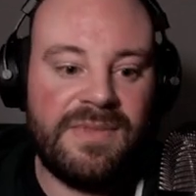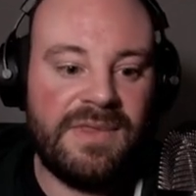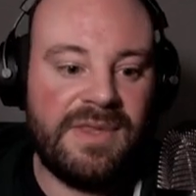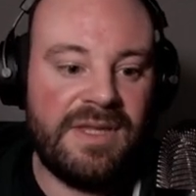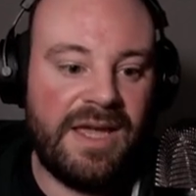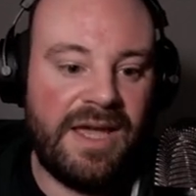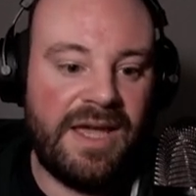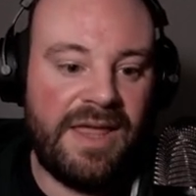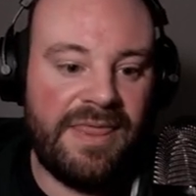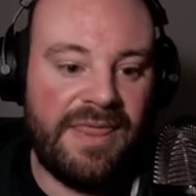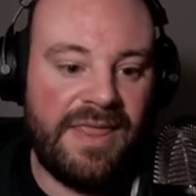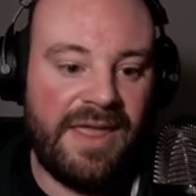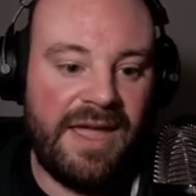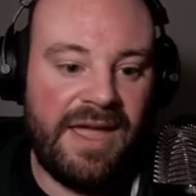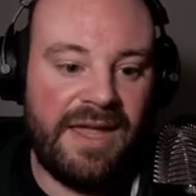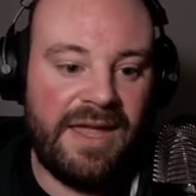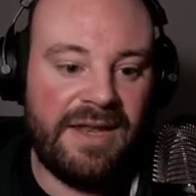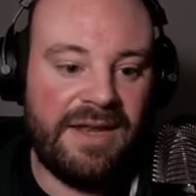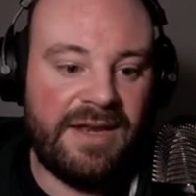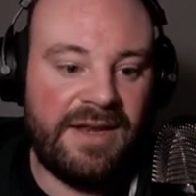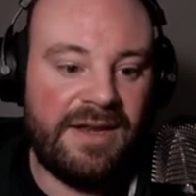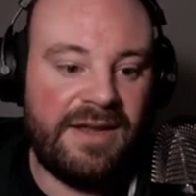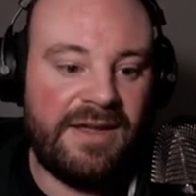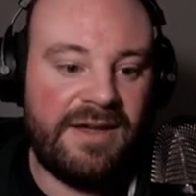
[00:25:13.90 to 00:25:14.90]

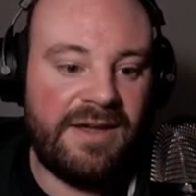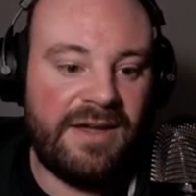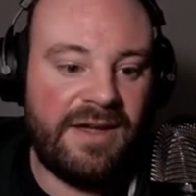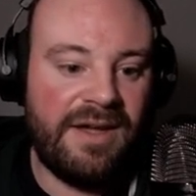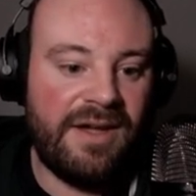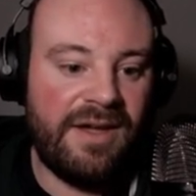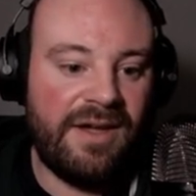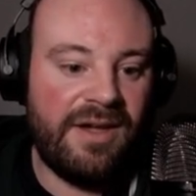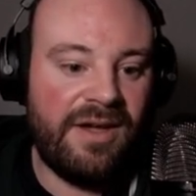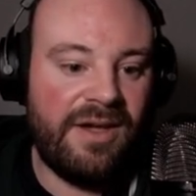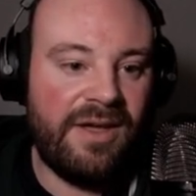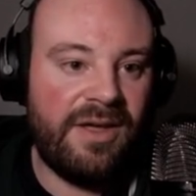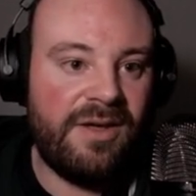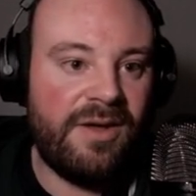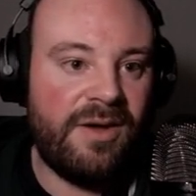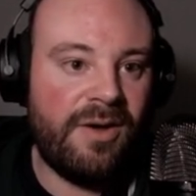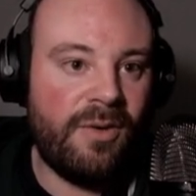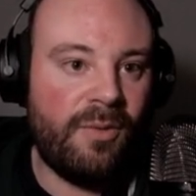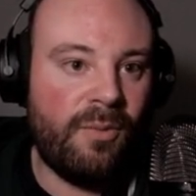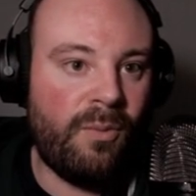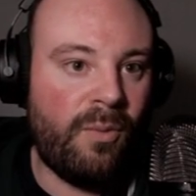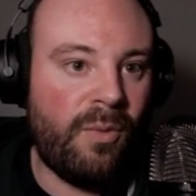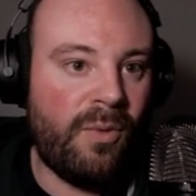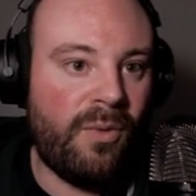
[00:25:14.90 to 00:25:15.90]
then
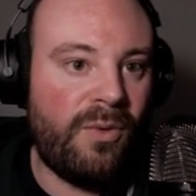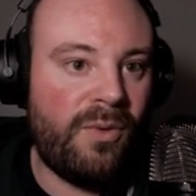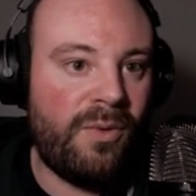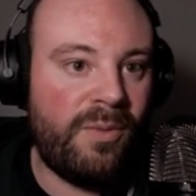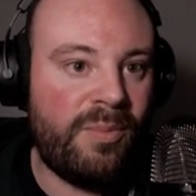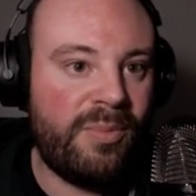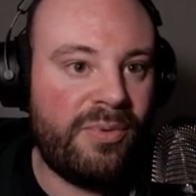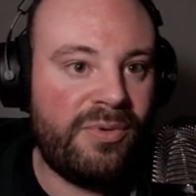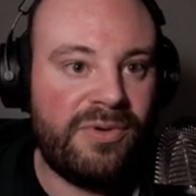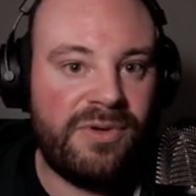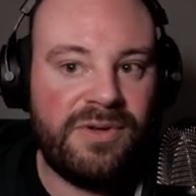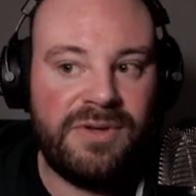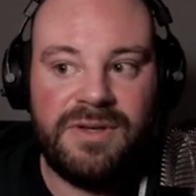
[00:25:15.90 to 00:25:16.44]
a warp,